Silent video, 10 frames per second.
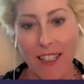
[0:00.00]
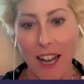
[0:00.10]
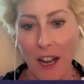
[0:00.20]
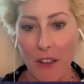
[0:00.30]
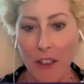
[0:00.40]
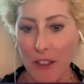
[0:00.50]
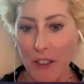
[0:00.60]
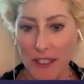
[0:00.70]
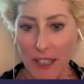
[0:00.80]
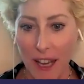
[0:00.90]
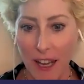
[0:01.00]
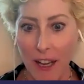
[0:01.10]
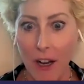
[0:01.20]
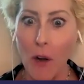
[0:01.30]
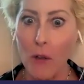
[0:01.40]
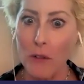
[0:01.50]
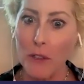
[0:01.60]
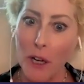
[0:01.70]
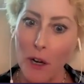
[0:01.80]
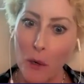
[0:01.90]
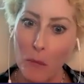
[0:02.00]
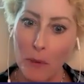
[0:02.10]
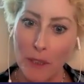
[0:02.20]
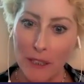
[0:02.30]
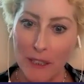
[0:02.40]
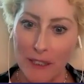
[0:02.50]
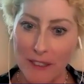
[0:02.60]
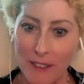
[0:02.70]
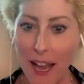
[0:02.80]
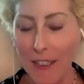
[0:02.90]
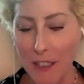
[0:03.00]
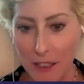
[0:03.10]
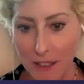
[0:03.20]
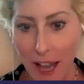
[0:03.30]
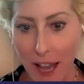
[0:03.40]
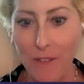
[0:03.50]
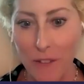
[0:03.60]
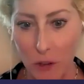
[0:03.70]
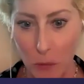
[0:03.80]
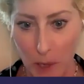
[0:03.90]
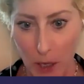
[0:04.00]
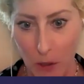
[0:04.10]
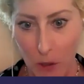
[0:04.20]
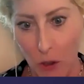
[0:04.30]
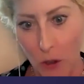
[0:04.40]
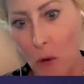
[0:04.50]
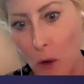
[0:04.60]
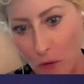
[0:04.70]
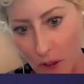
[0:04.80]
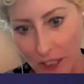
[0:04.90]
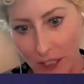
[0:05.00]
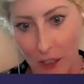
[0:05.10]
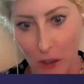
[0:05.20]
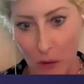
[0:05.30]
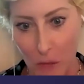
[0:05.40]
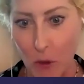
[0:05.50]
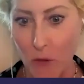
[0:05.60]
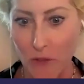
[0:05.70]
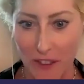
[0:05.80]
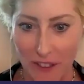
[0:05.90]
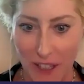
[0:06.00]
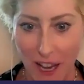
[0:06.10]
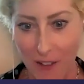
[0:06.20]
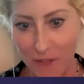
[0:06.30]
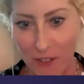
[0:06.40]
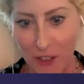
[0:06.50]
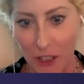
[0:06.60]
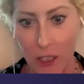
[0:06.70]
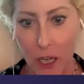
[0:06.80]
how do you say, "Oh no, please, that feels better," or "Go over here," or "Move to the left," or